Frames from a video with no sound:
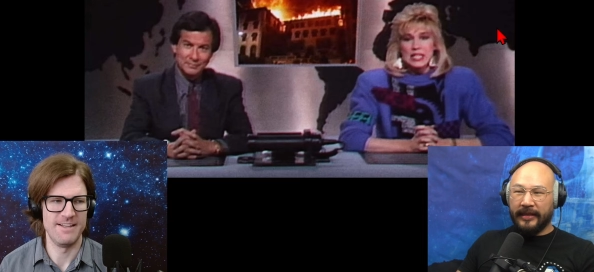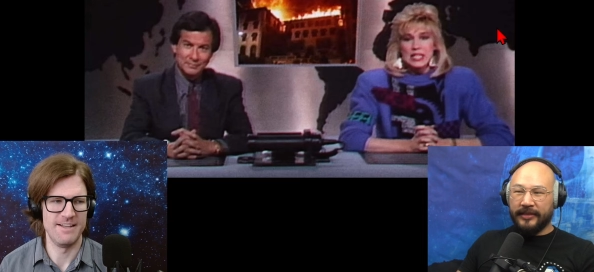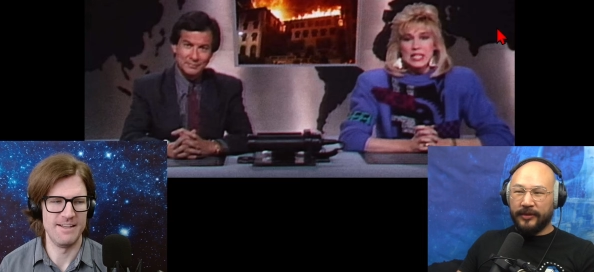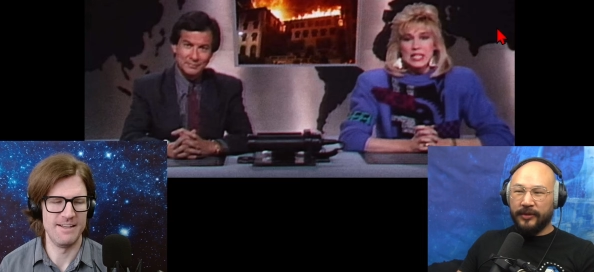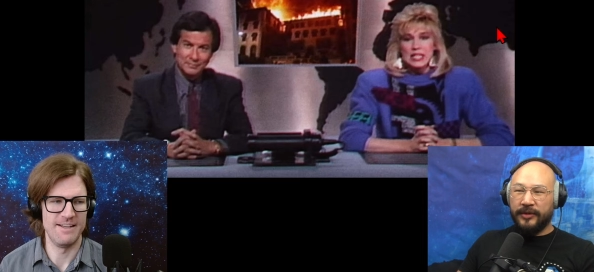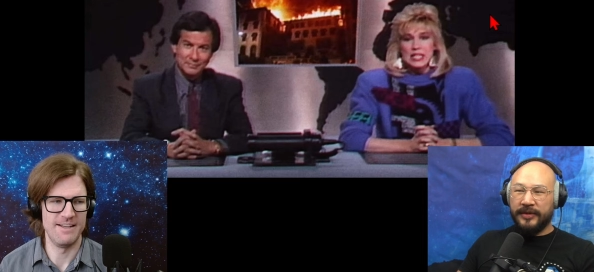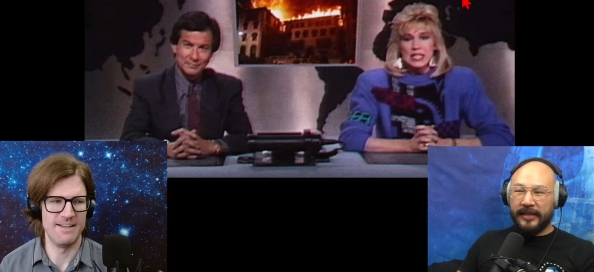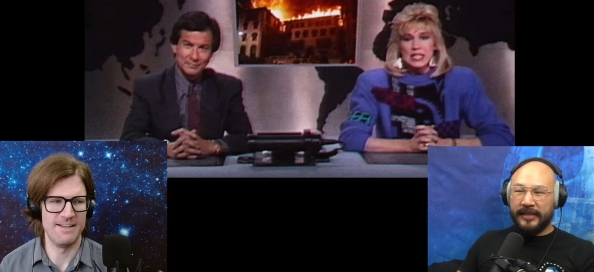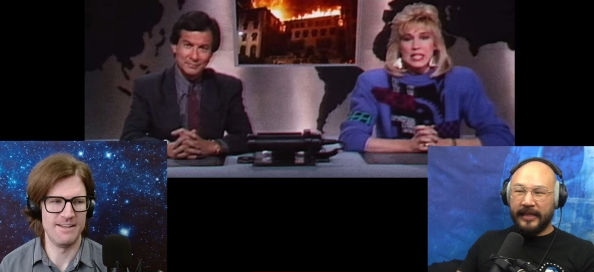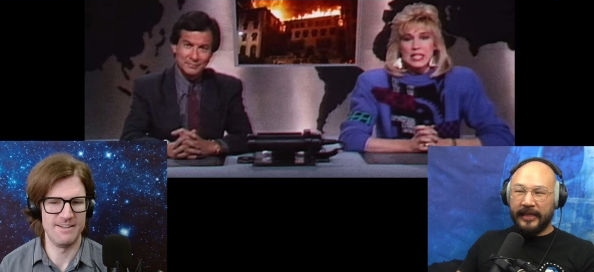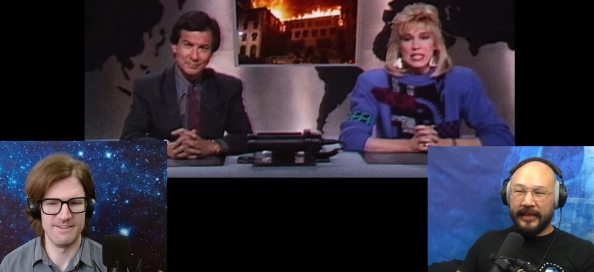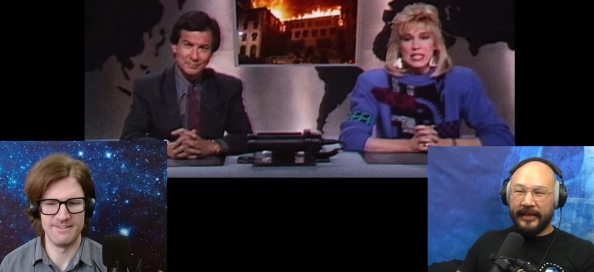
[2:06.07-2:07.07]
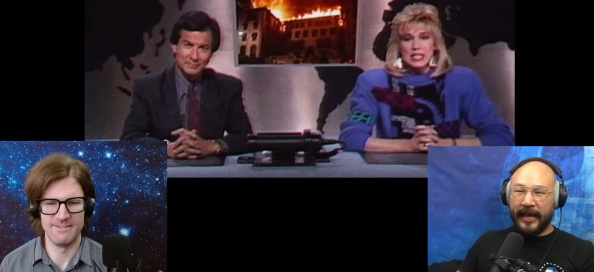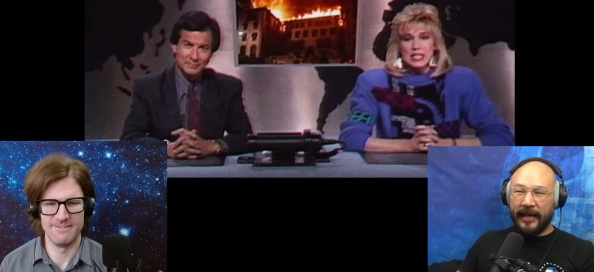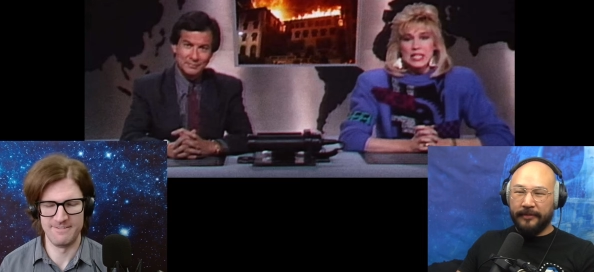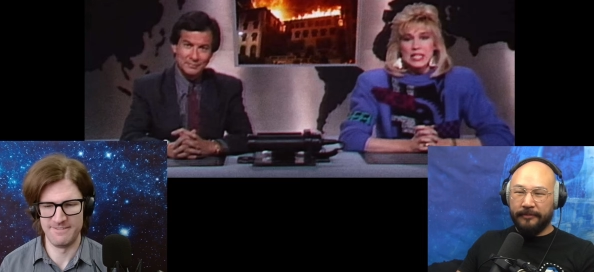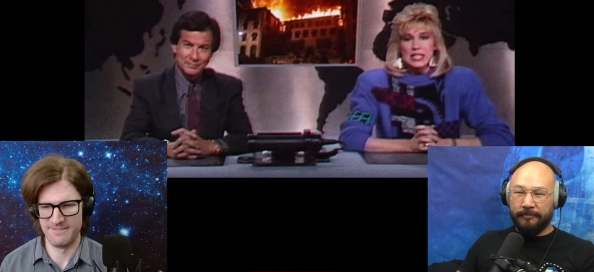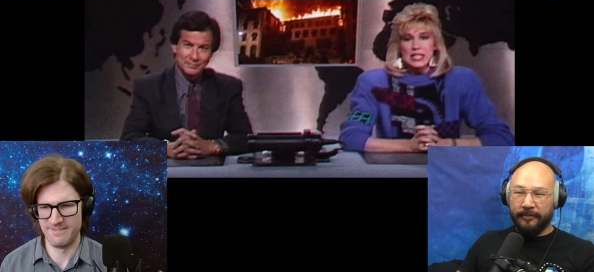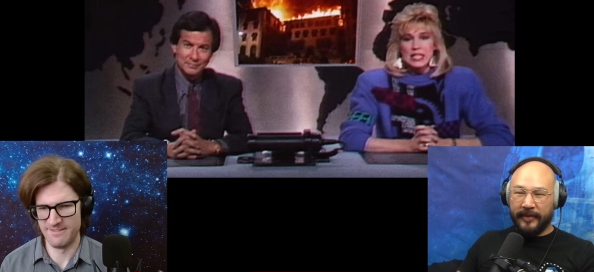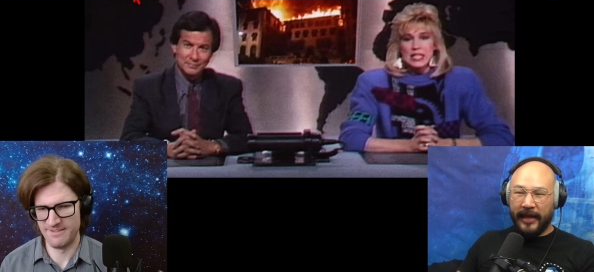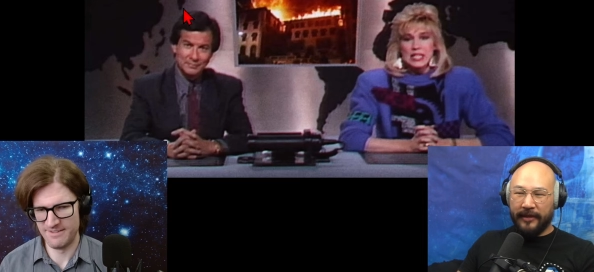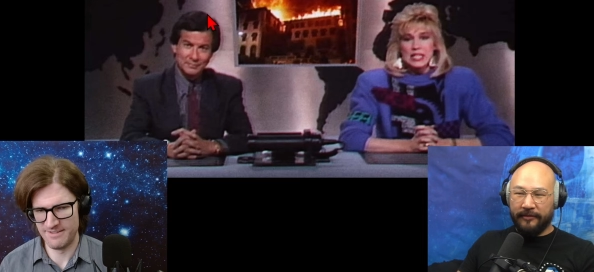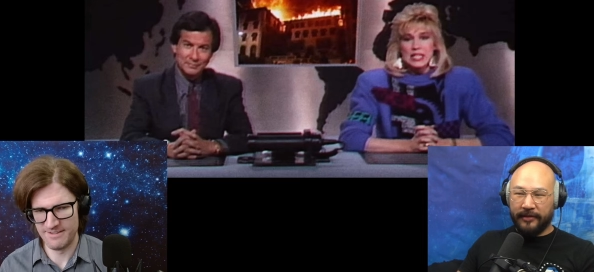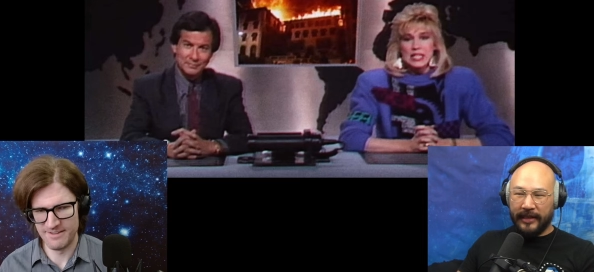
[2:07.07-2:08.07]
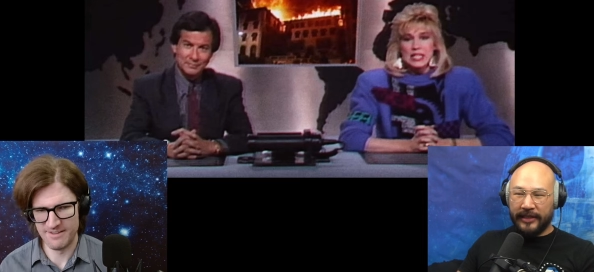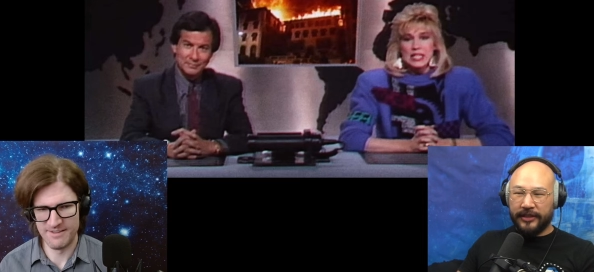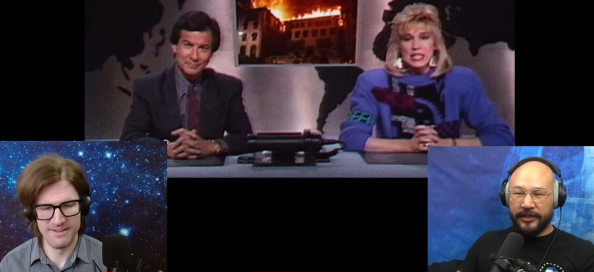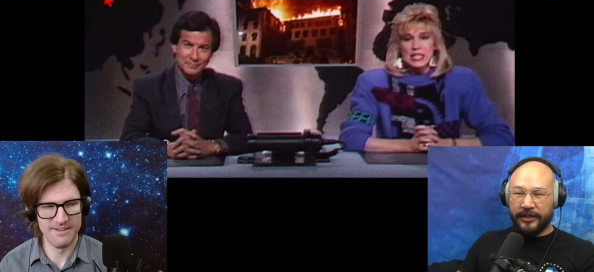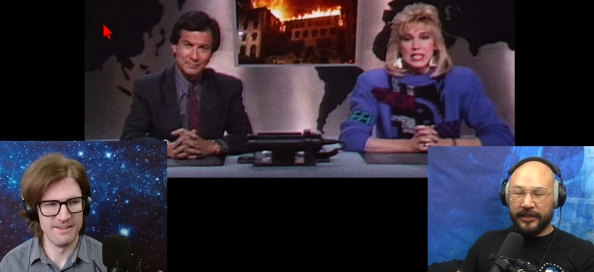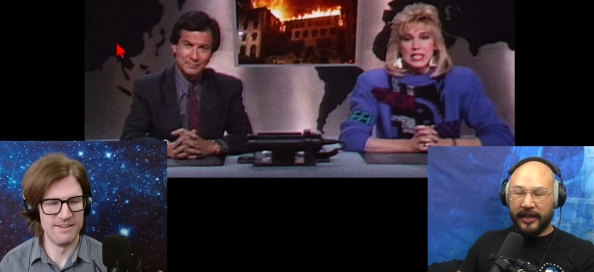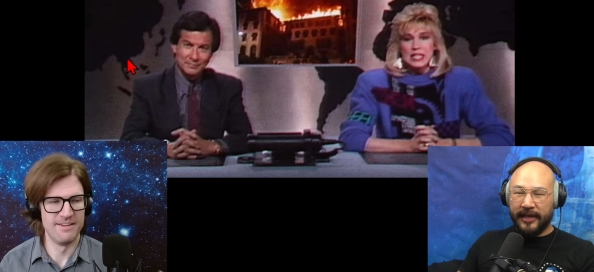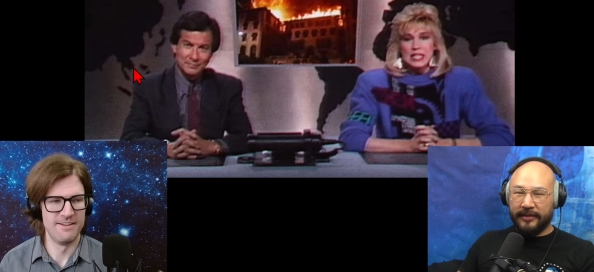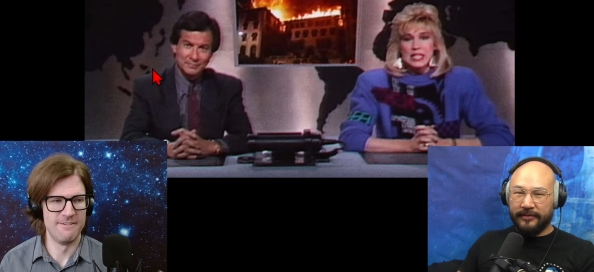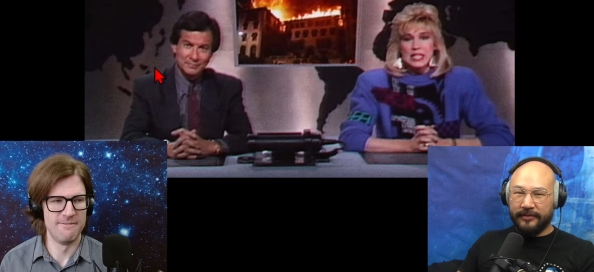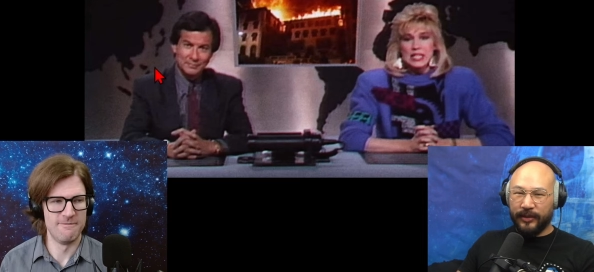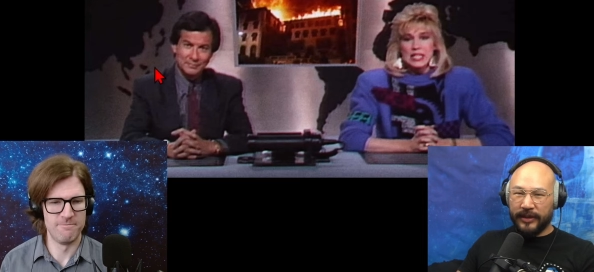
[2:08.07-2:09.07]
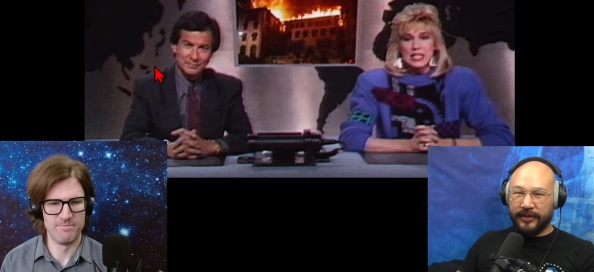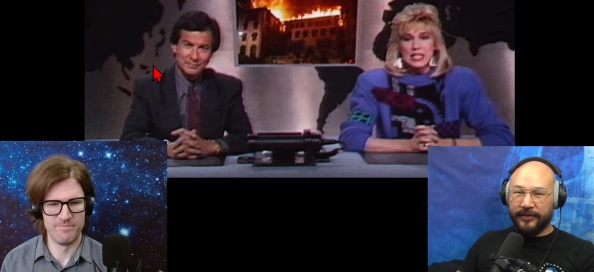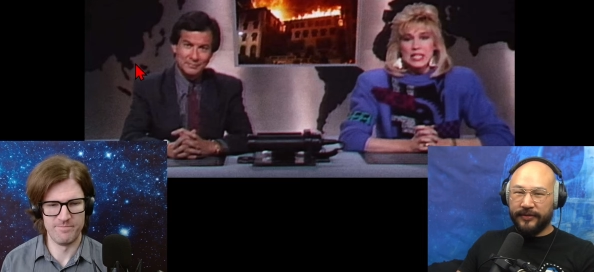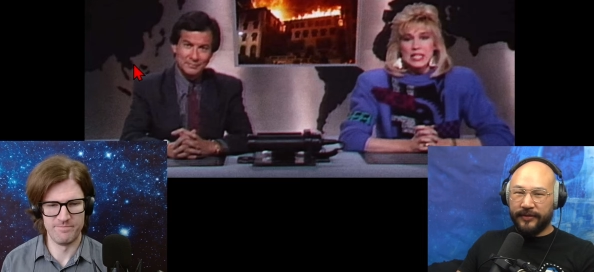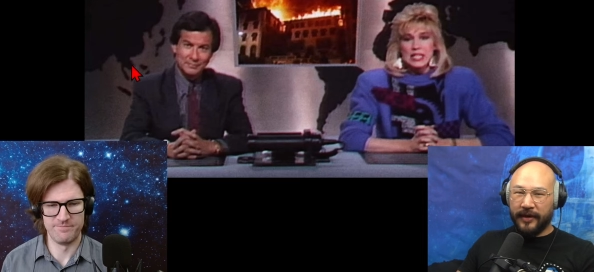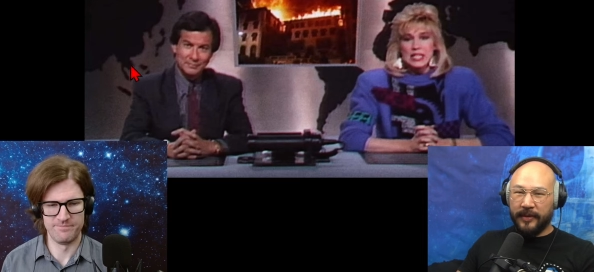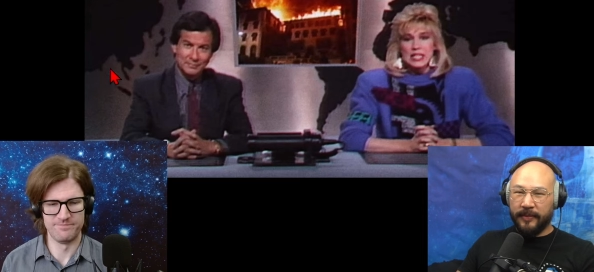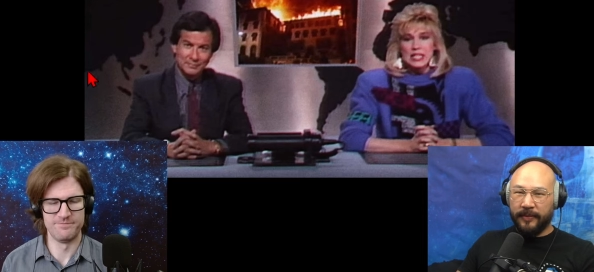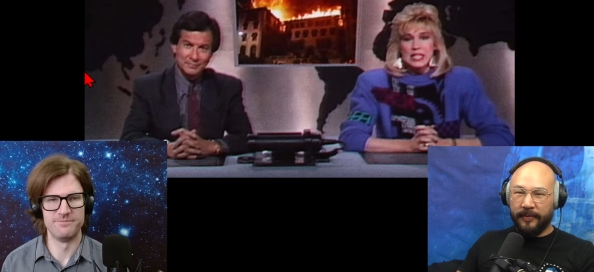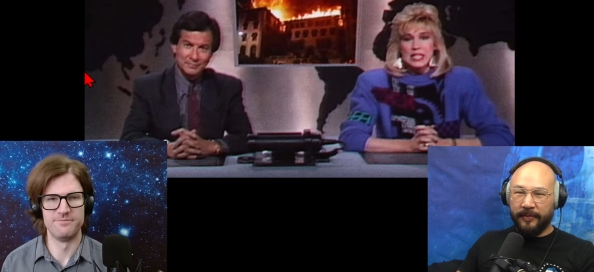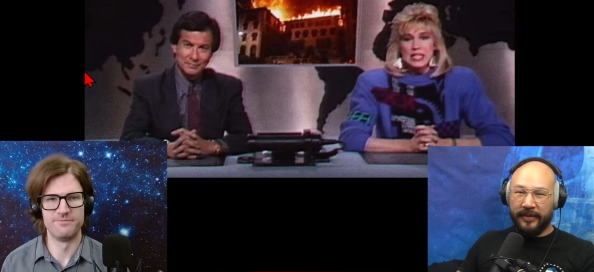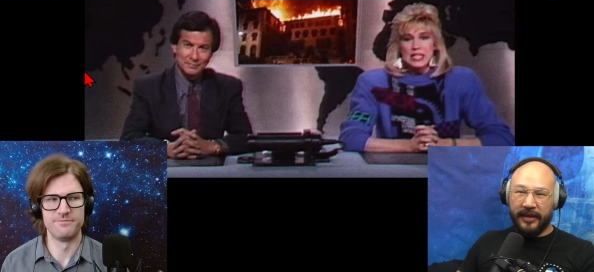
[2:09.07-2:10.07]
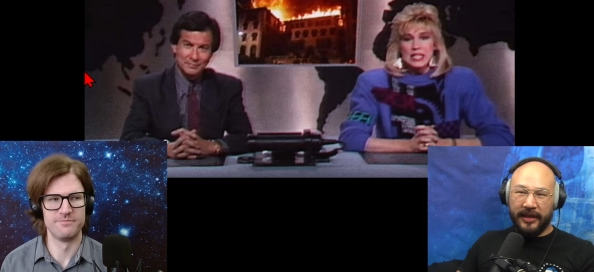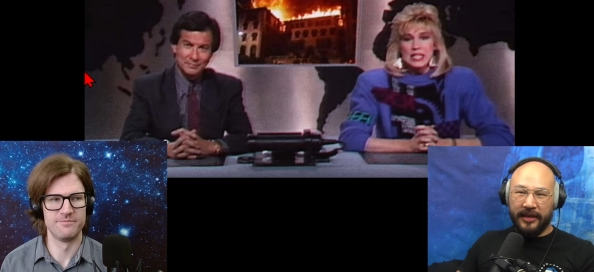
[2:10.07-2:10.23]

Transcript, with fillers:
Speaker 1: So who's to say that, that that laser shot was from the